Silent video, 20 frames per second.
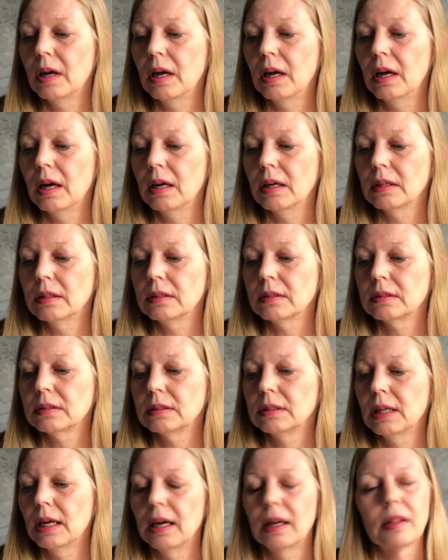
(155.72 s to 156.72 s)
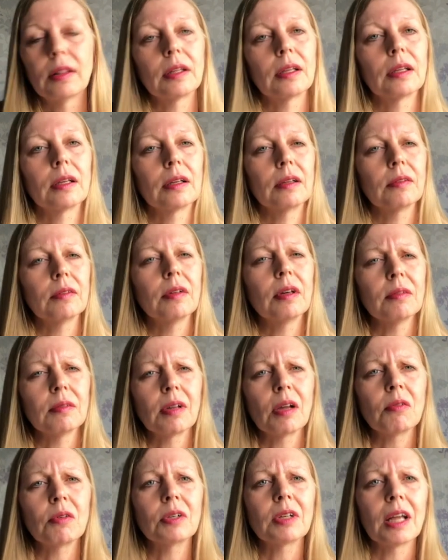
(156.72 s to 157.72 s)
And yeah, I think
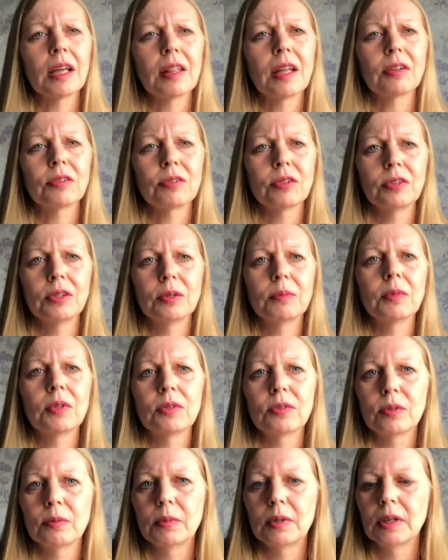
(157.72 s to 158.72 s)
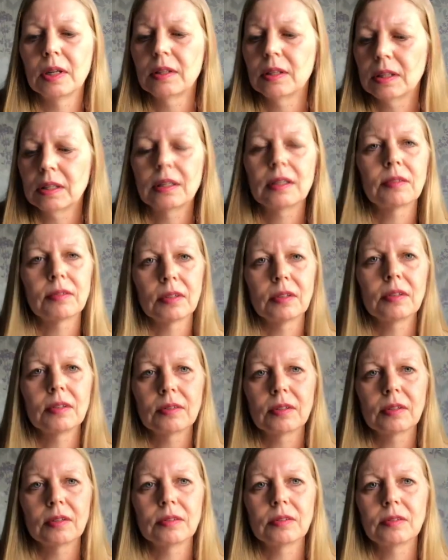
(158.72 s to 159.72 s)
I'm going to get that sewn up this summer. I think it's a
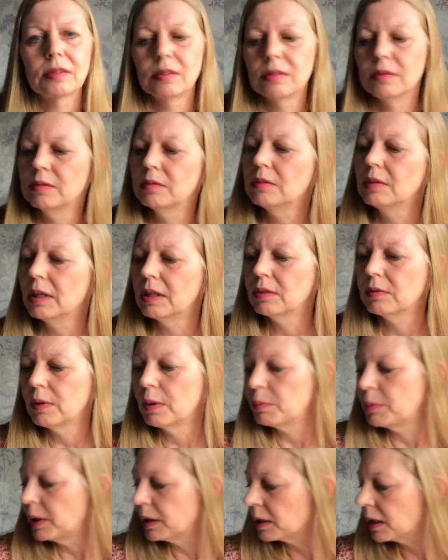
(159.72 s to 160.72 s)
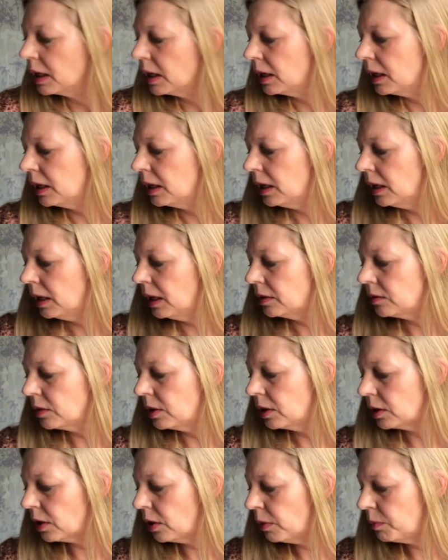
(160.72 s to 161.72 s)
nice fabric.
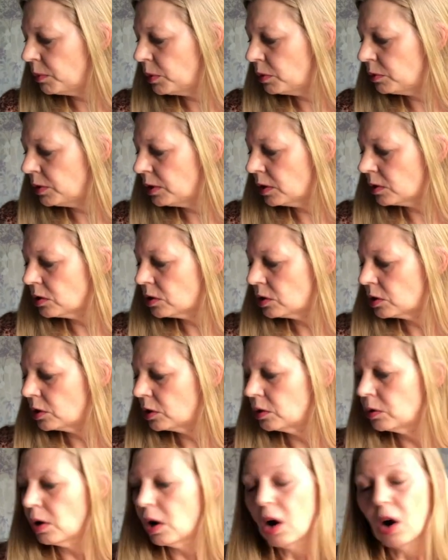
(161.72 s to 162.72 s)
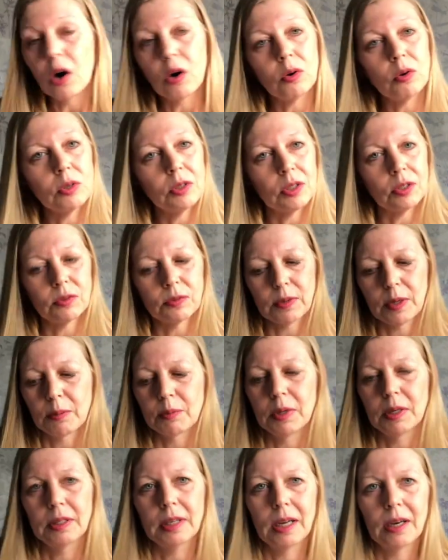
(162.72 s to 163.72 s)
So moving on to oldest
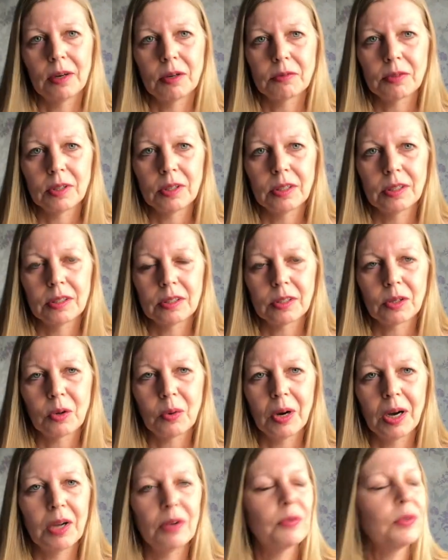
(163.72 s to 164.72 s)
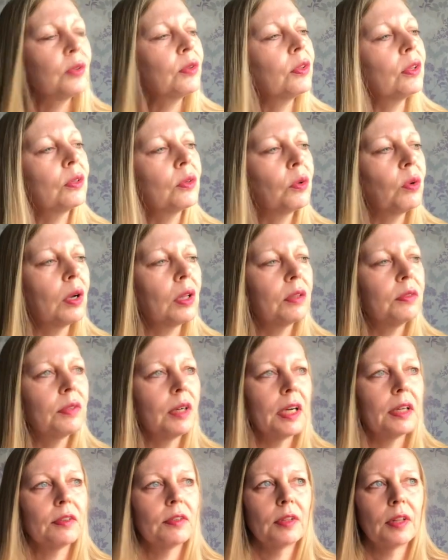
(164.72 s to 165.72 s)
fabric. Now I've got quite a few that will
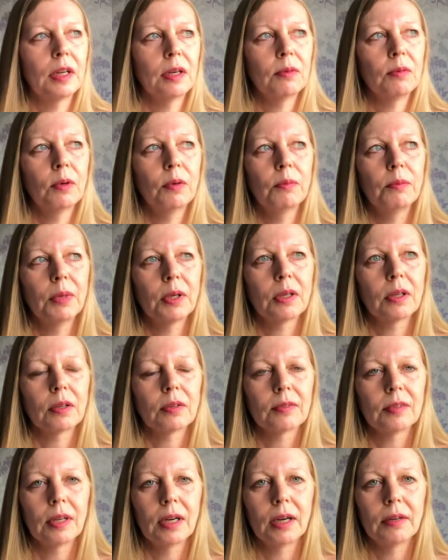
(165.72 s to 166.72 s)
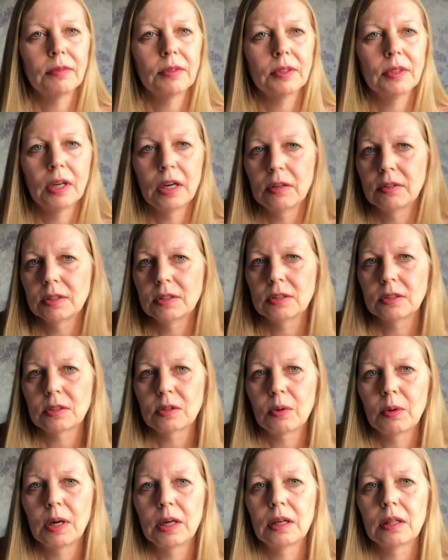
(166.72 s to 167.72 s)
qualify for that one, because I've inherited
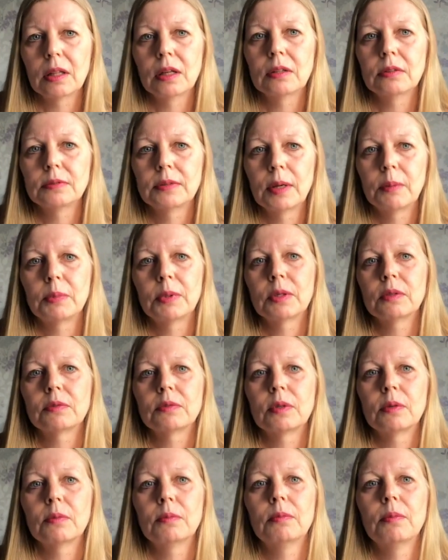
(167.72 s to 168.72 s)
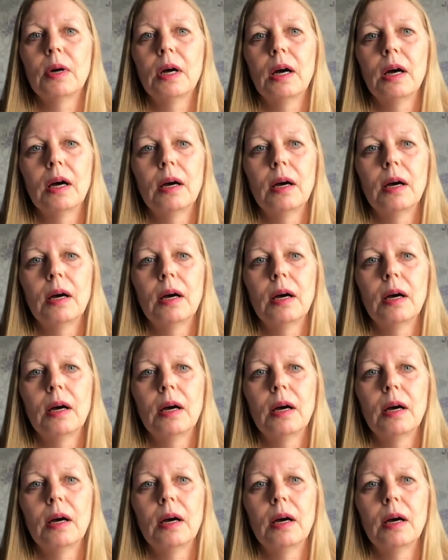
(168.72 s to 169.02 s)
quite a lot of fabric from